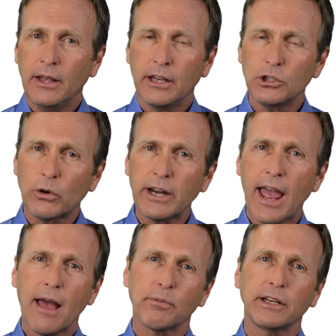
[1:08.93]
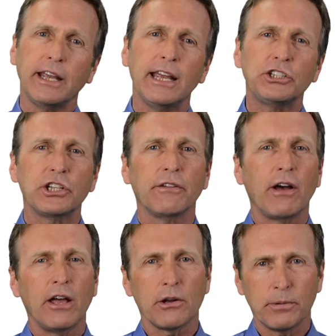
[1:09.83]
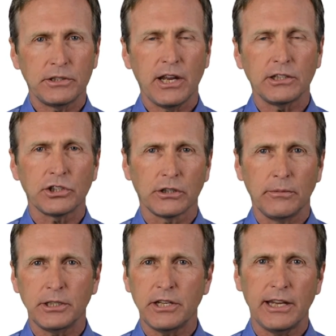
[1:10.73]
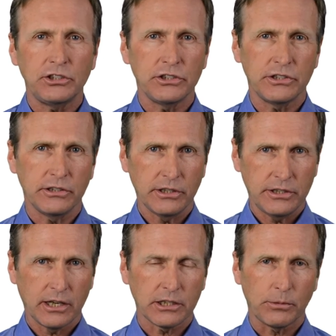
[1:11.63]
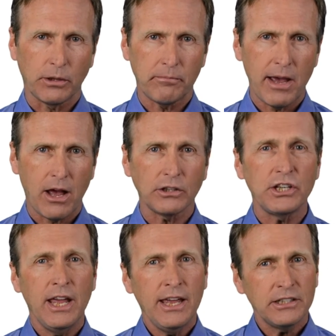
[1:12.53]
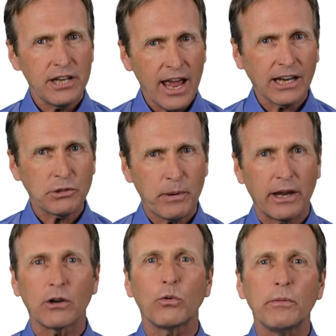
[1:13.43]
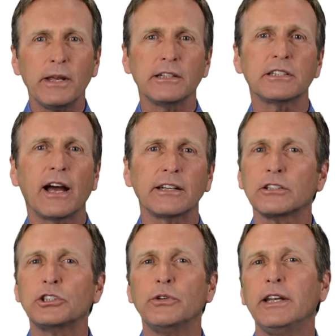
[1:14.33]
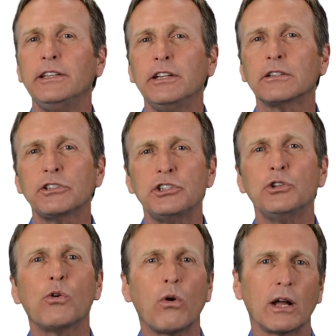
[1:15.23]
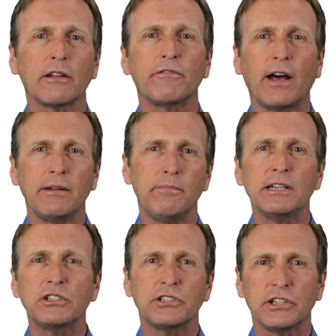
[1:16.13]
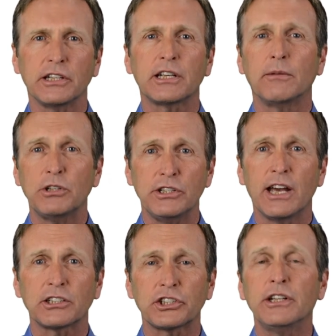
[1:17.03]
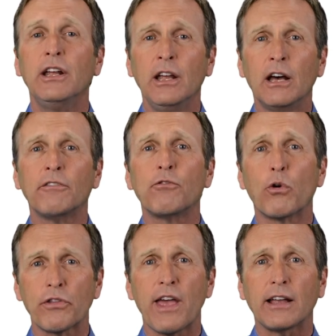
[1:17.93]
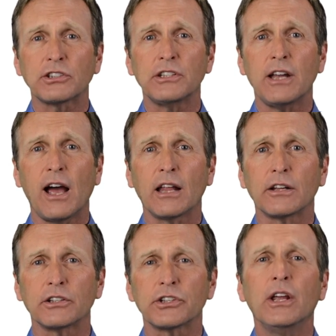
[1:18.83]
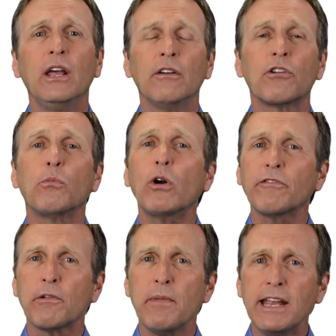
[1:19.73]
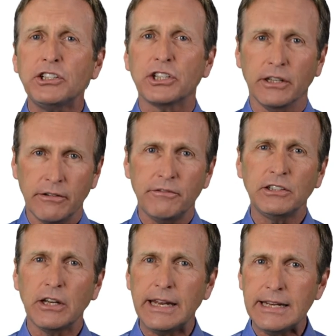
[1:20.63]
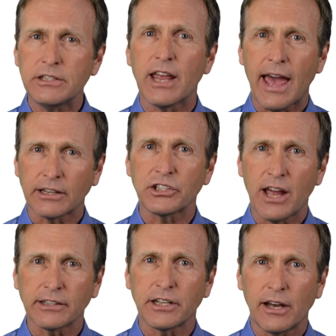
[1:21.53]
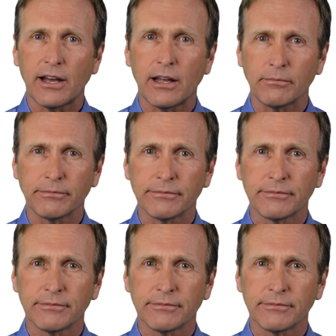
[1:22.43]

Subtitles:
Ignoring application of other potential limitations and deductible amounts, taxpayer would be entitled to a year two qualified business income deduction of $4,000. For more information, visit eTax.com.